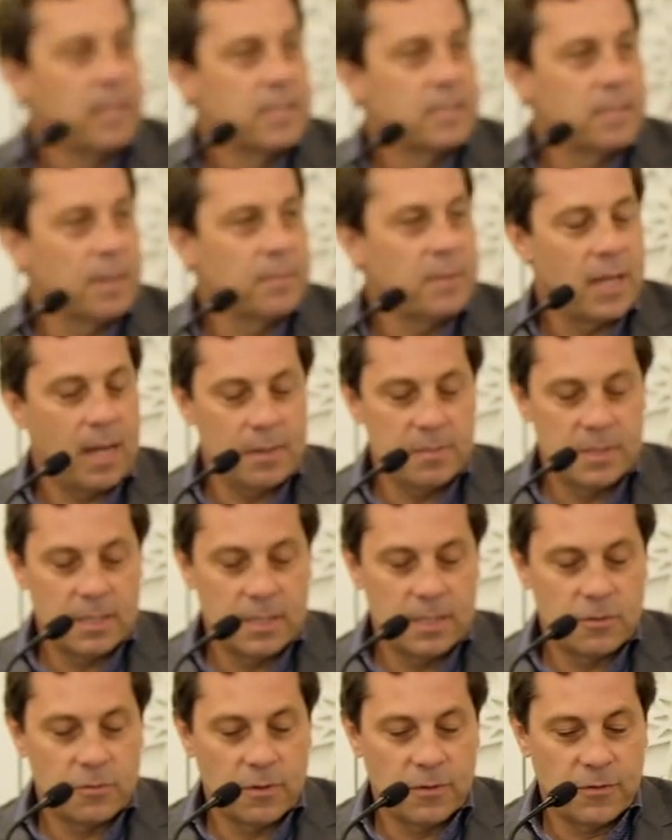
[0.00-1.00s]
Sometimes
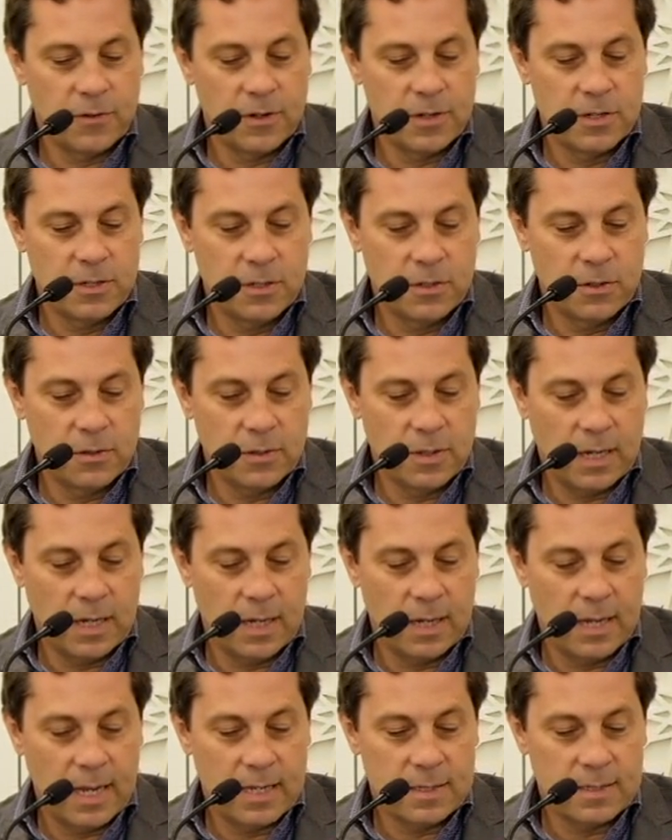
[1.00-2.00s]
it is referred to
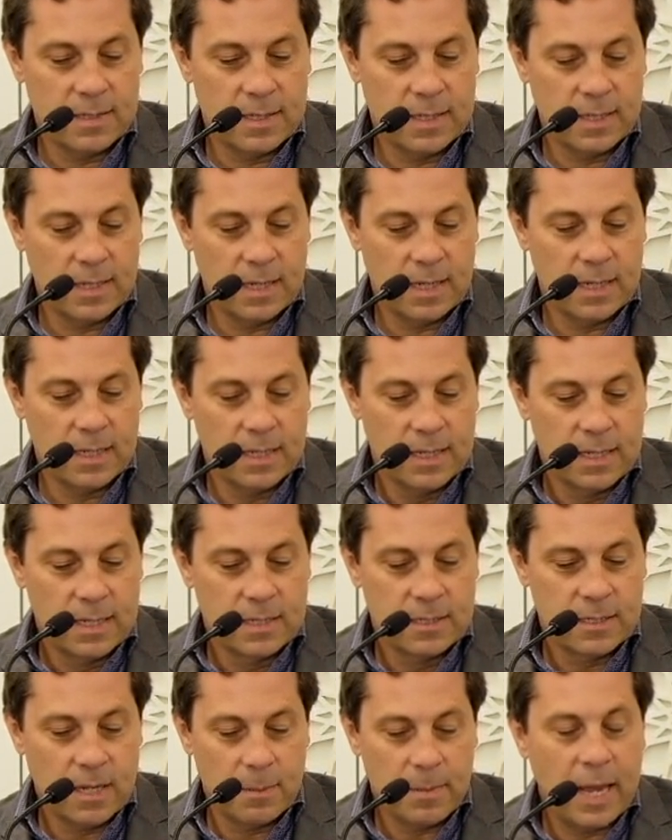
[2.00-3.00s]
as the
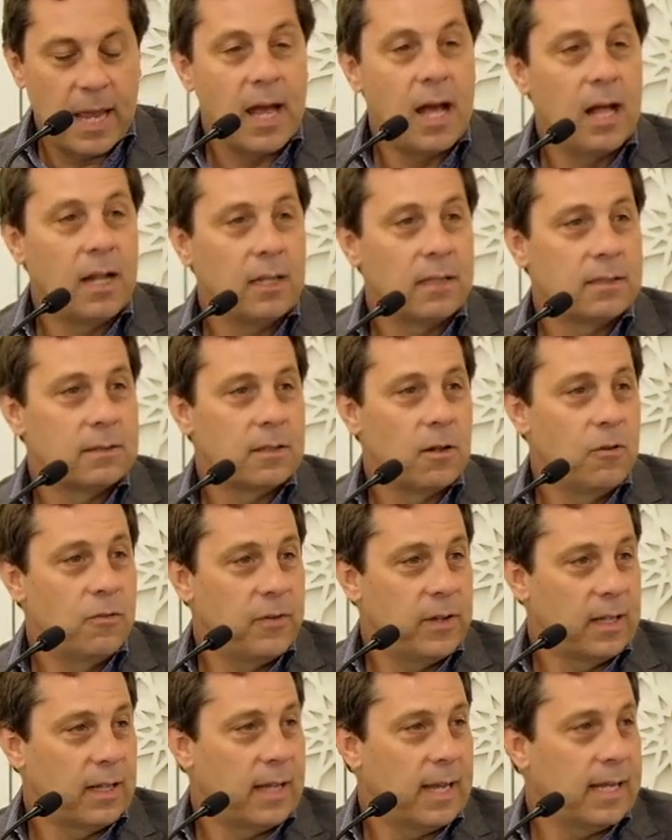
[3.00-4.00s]
Samael
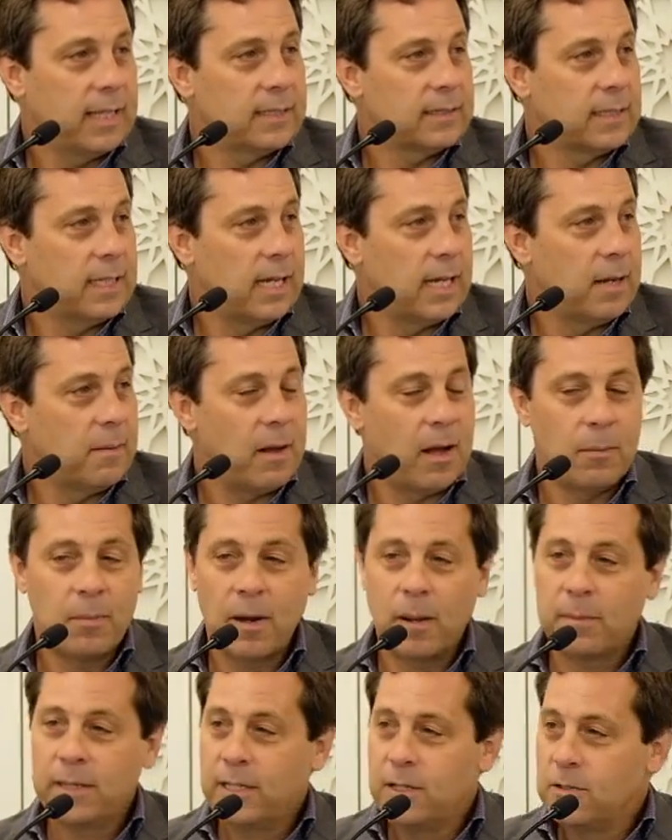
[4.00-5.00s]
ophiolite. I'll
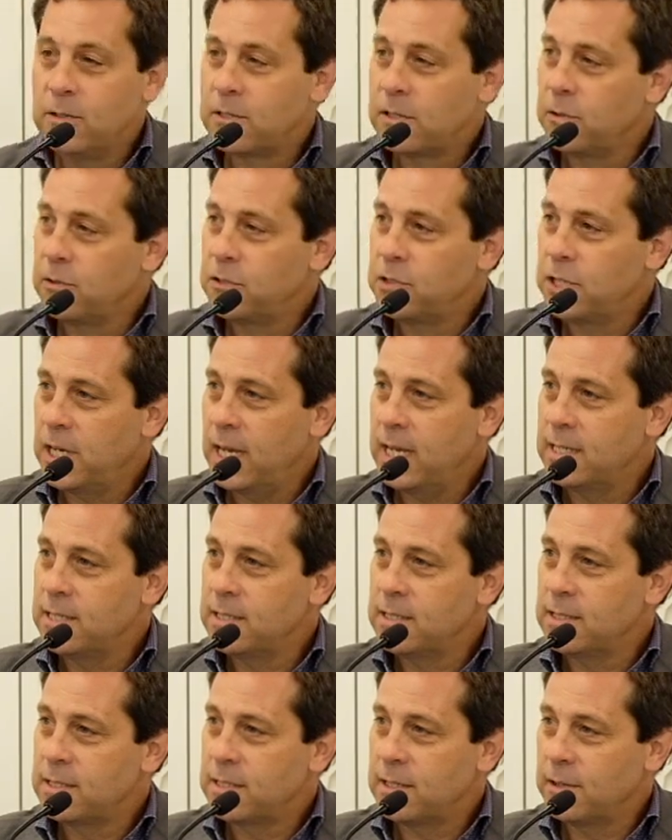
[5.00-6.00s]
probably use those
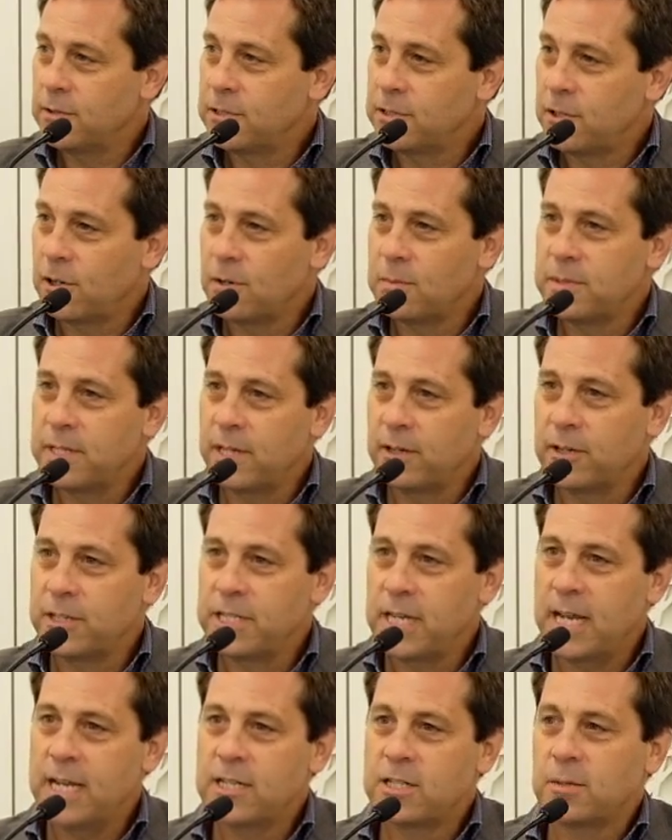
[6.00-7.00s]
terms
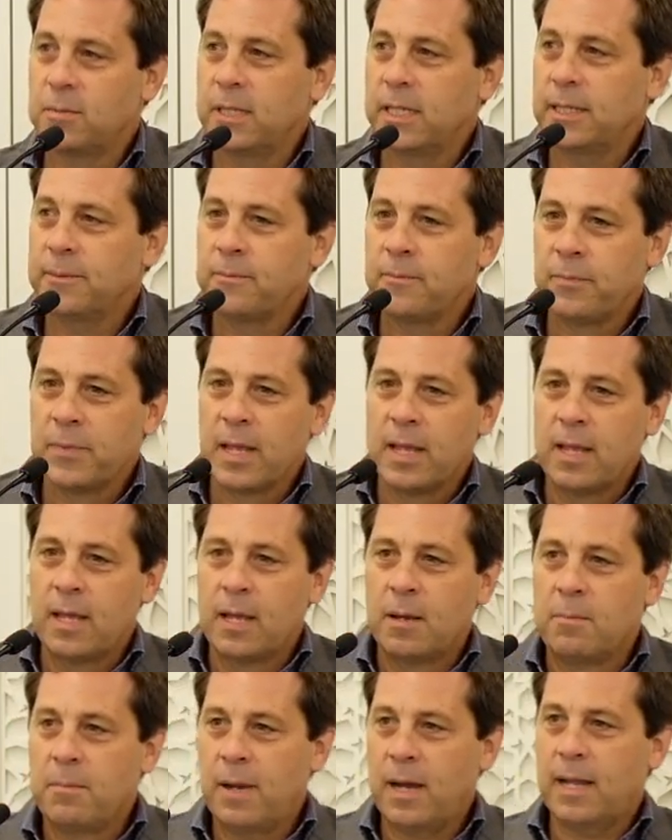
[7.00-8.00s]
interchangeably.
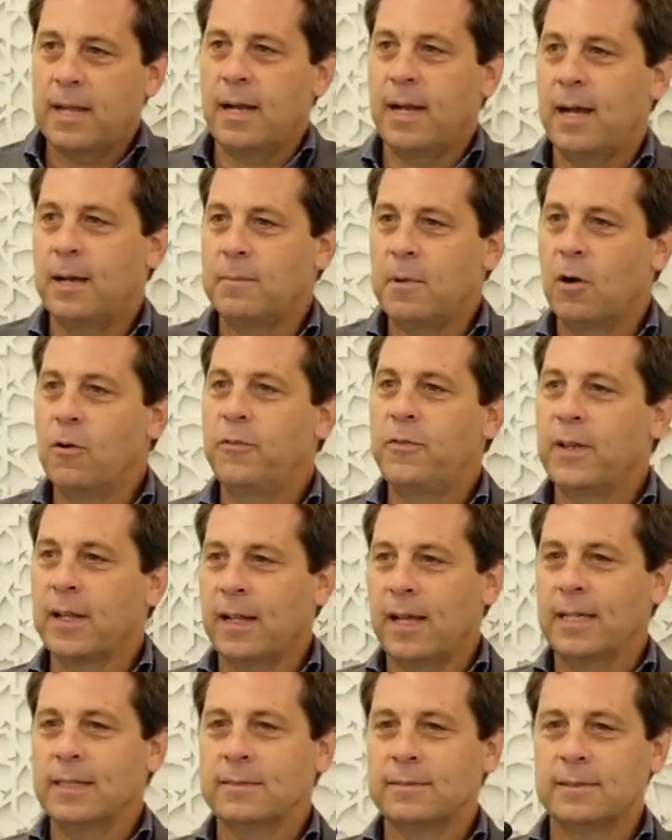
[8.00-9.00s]
But
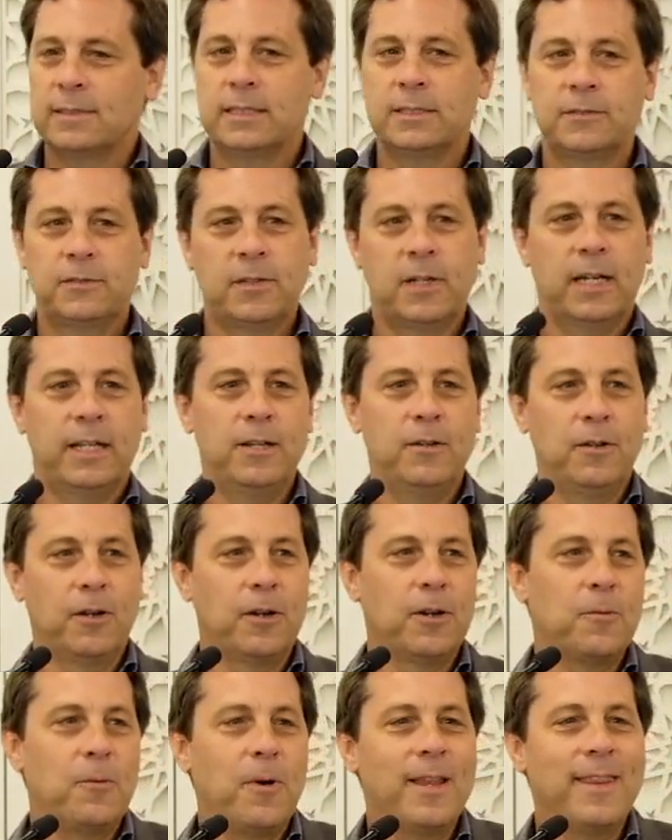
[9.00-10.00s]
ophiolite, if you
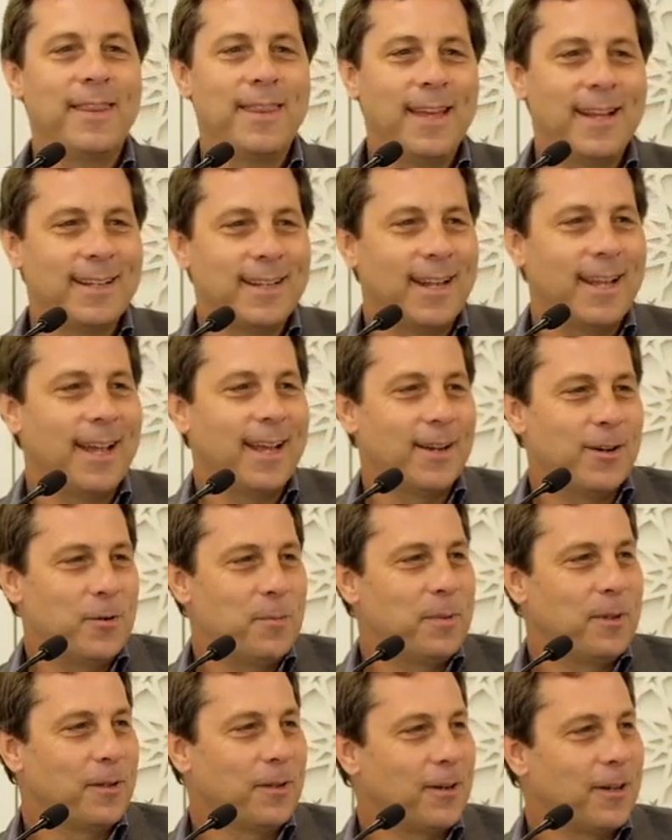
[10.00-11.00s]
learn one thing today, I hope
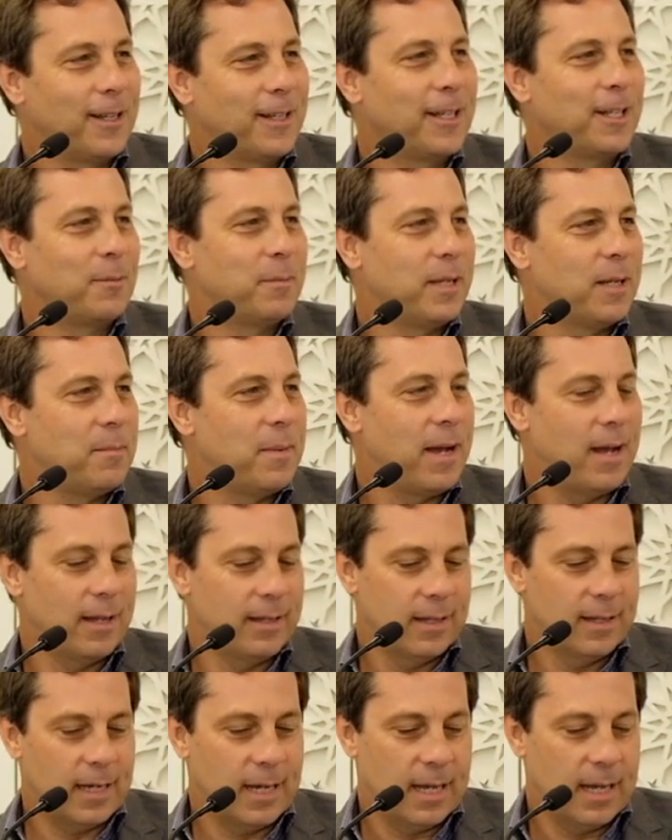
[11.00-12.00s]
you learn a little bit
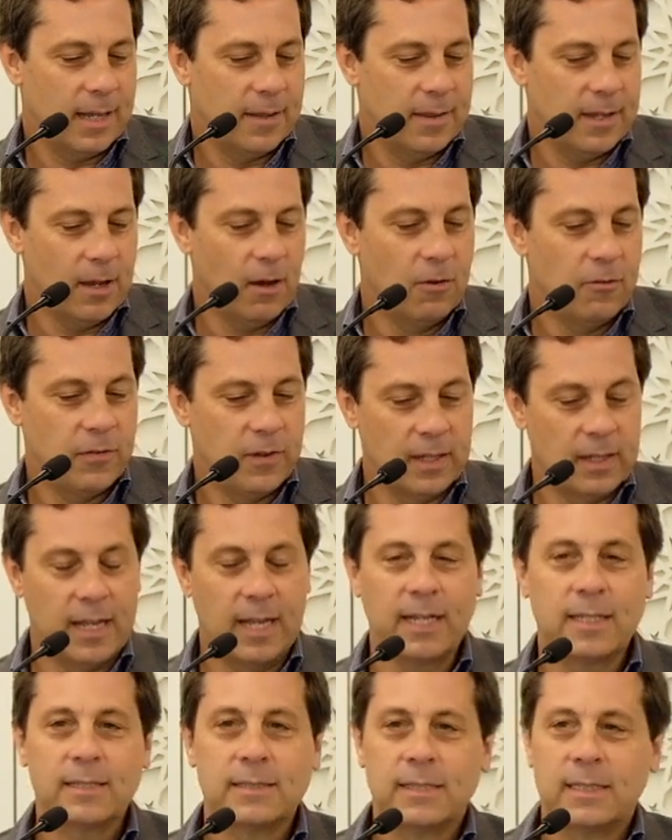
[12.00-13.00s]
about the
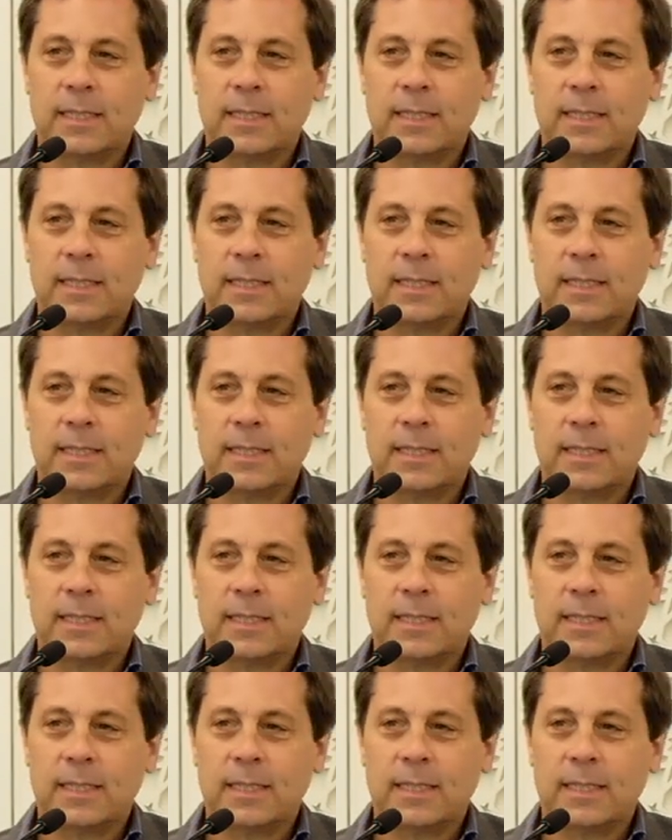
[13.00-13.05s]
ophiolite.